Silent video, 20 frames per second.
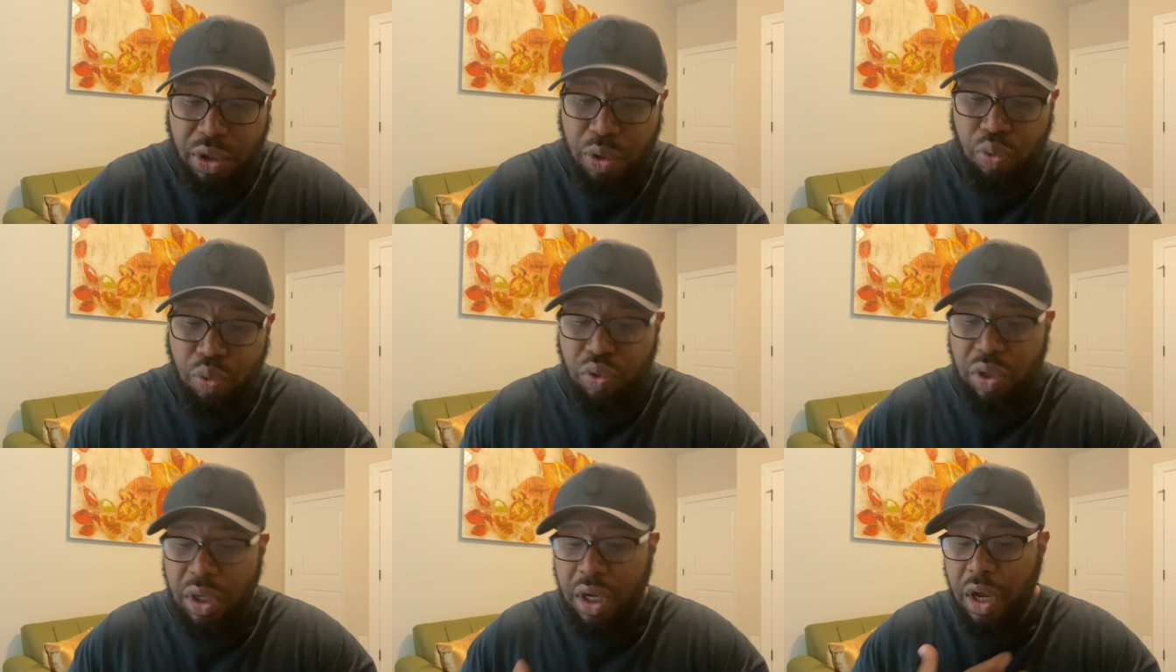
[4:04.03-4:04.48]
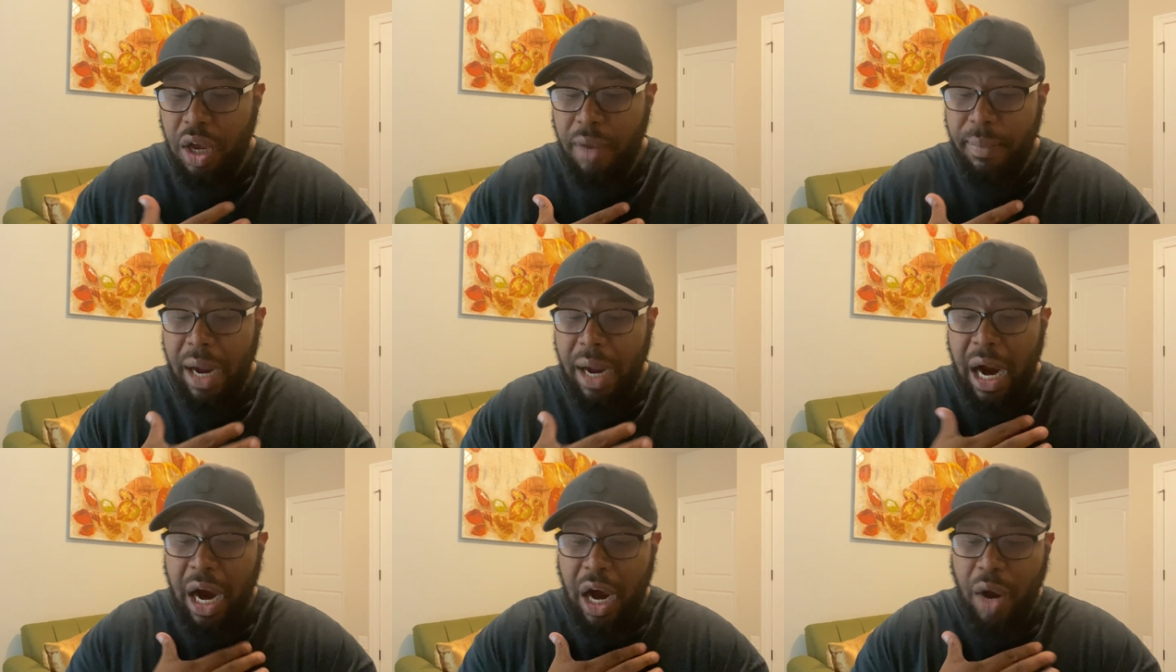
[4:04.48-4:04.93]
to come
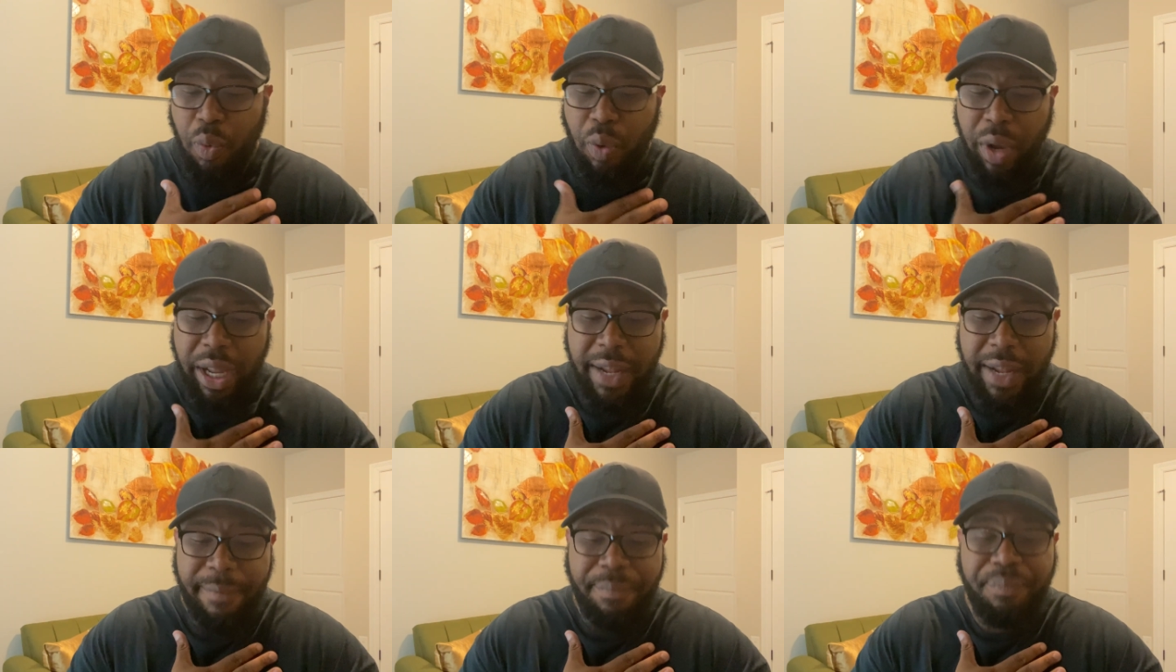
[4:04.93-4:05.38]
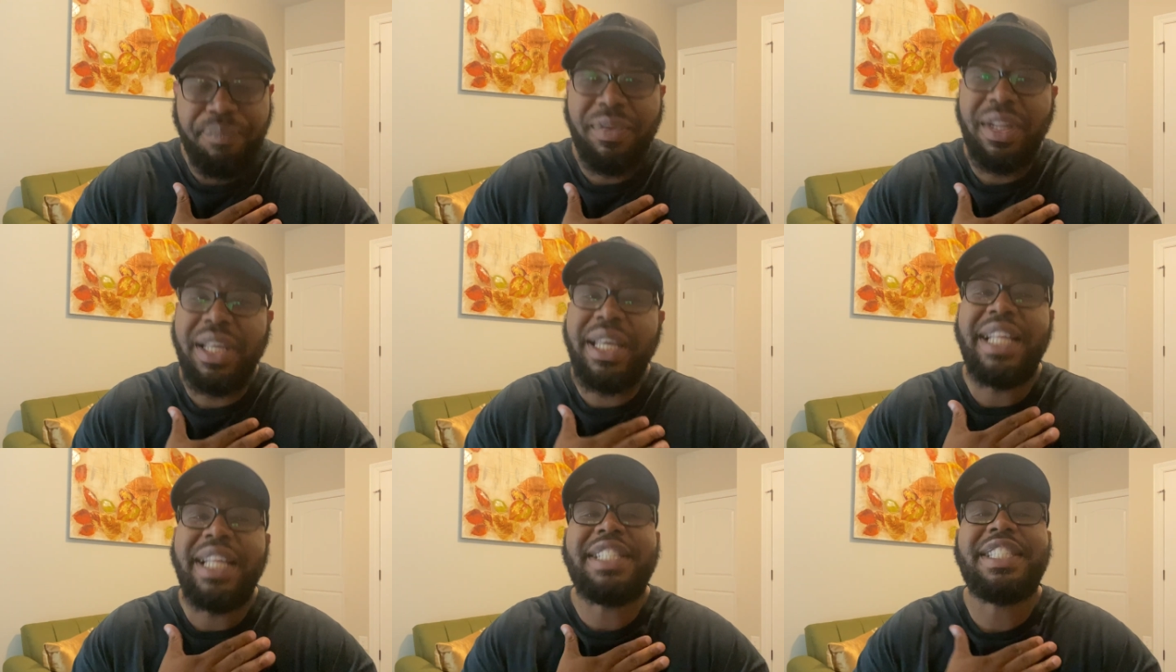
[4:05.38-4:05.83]
our way,
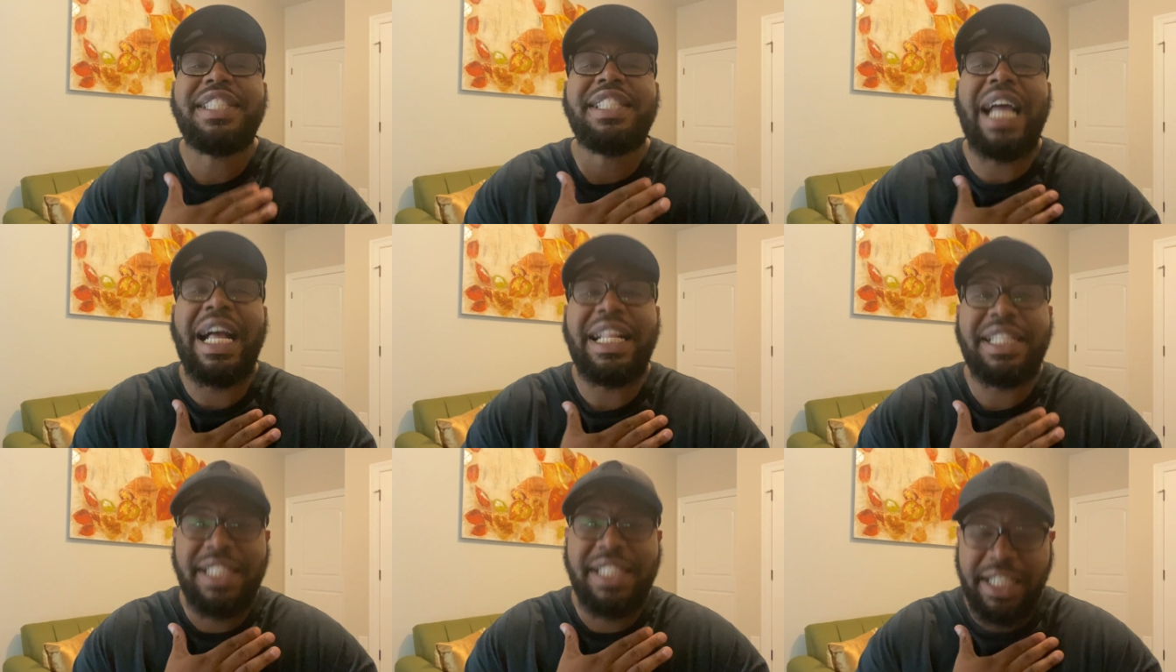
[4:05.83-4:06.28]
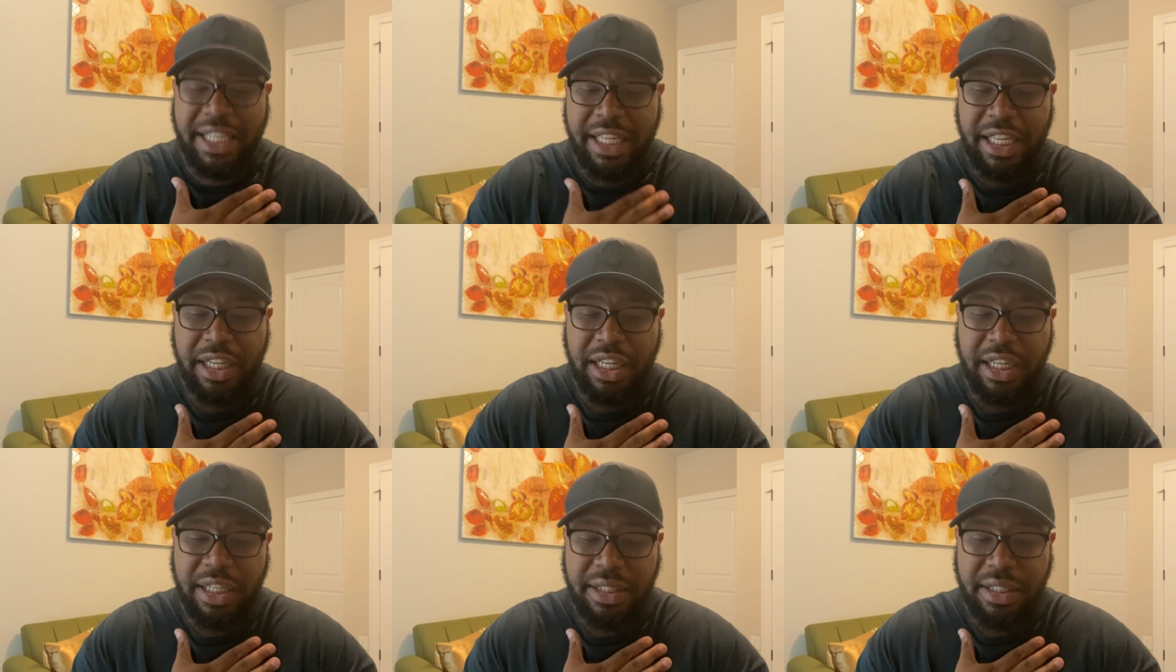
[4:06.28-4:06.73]
it's not to
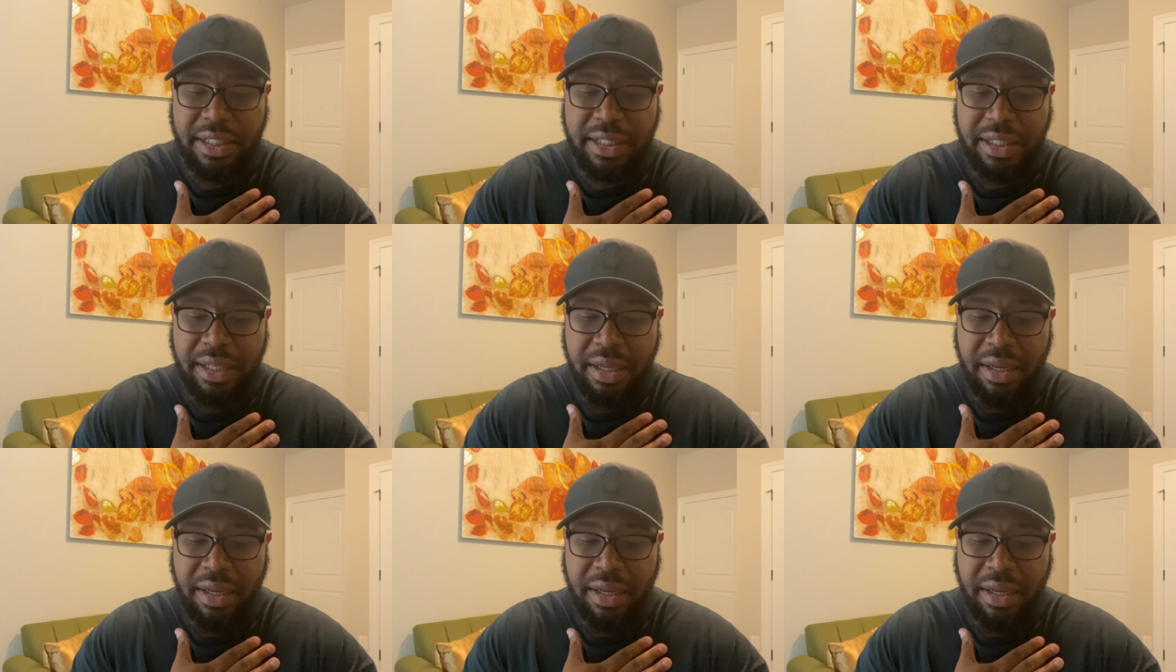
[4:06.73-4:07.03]
kill us,